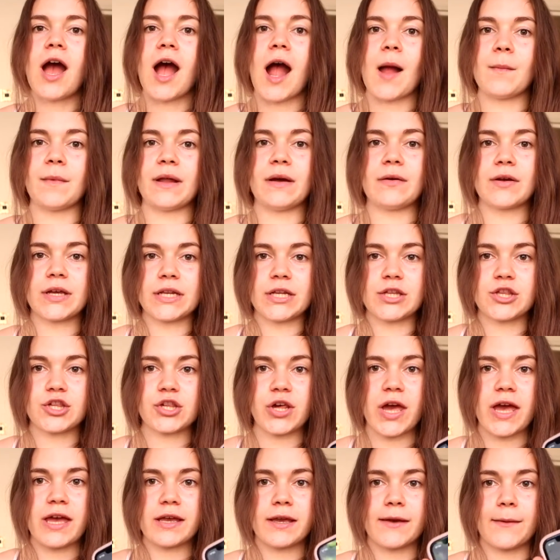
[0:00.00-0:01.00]
I'm now going to
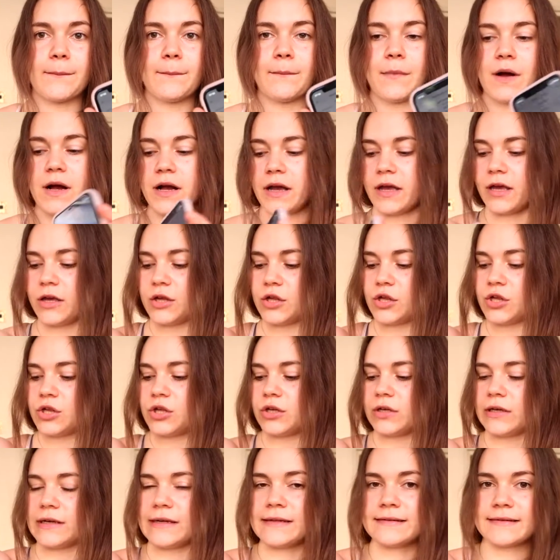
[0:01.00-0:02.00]
check my
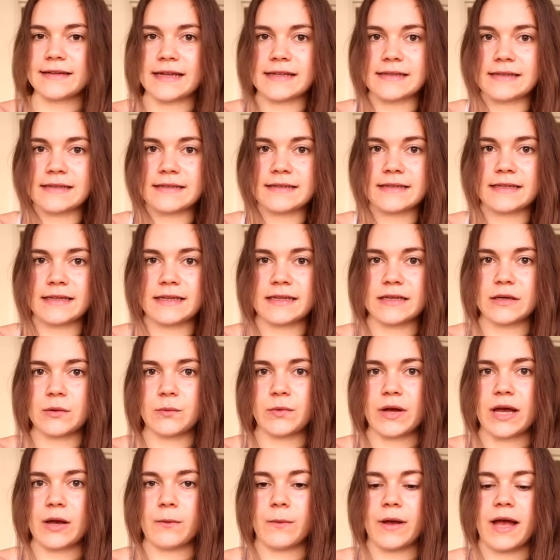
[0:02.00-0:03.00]
sugars and see
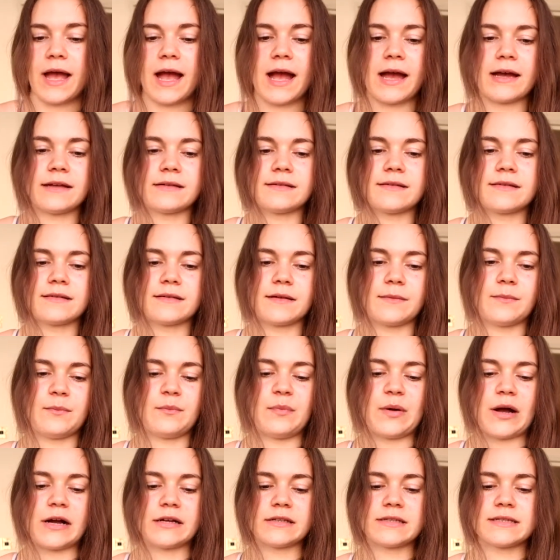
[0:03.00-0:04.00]
where we're at,
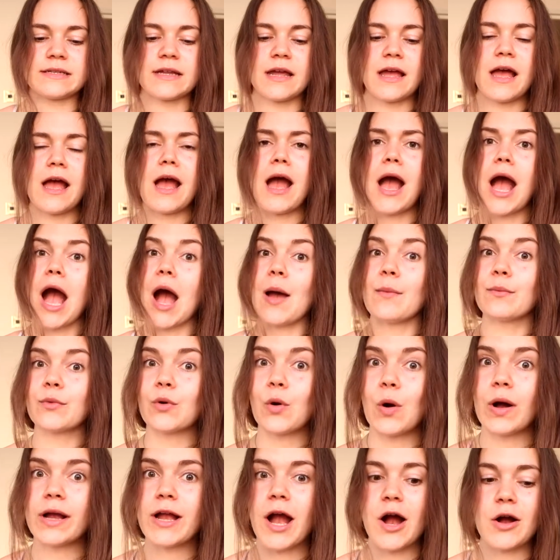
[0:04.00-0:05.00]
but I'm
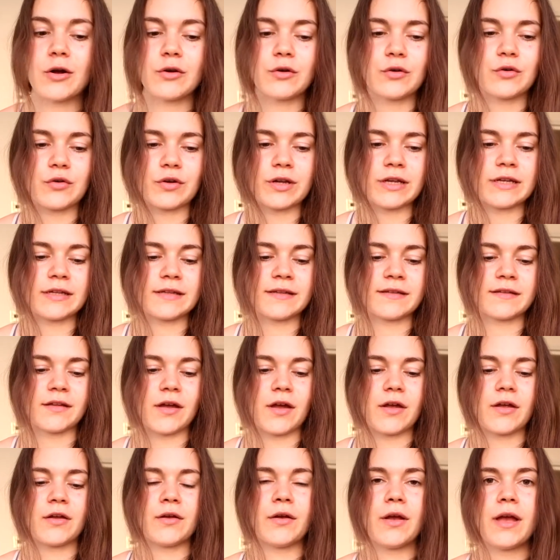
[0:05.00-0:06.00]
quite hungry,
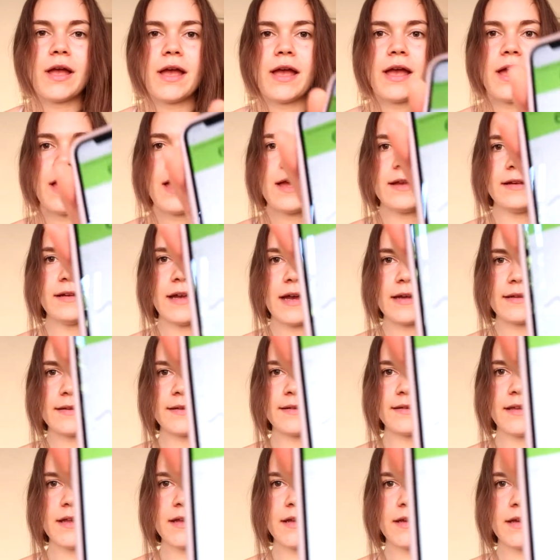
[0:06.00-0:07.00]
so yeah,
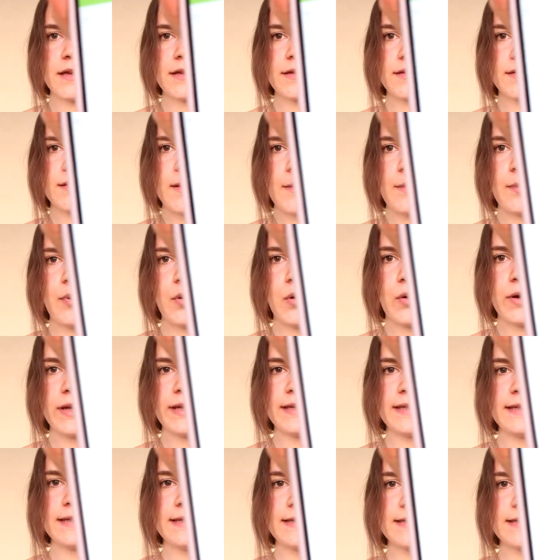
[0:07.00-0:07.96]
six point